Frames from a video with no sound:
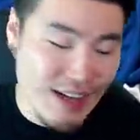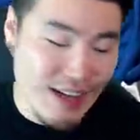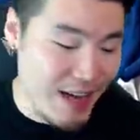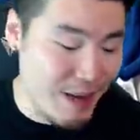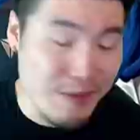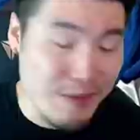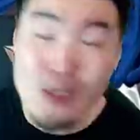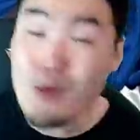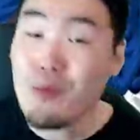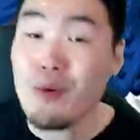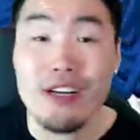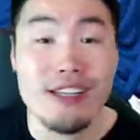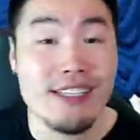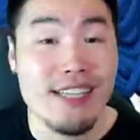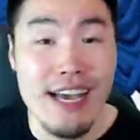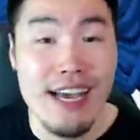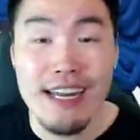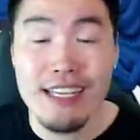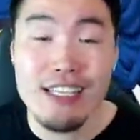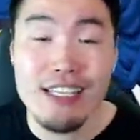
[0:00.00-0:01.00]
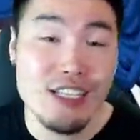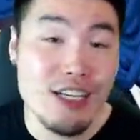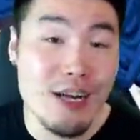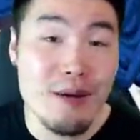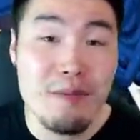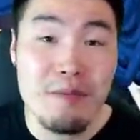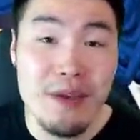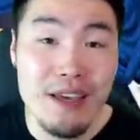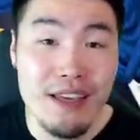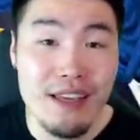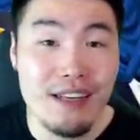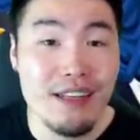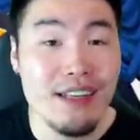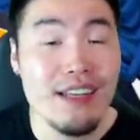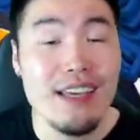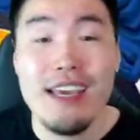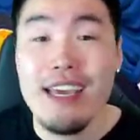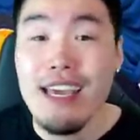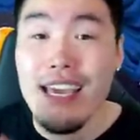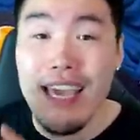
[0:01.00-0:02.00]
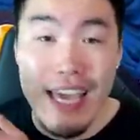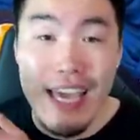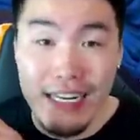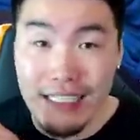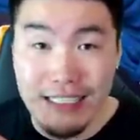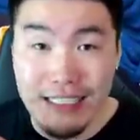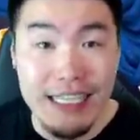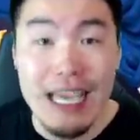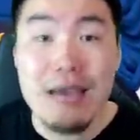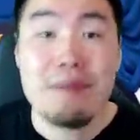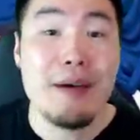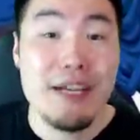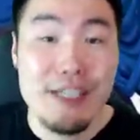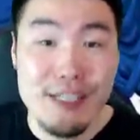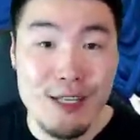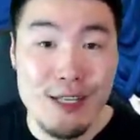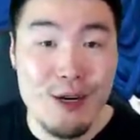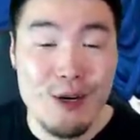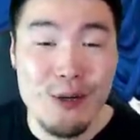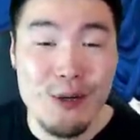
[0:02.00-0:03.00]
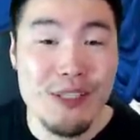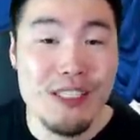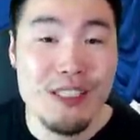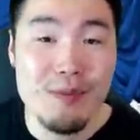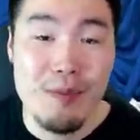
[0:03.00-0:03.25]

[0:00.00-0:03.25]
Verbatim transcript: I'm super excited to jump in and get my stones.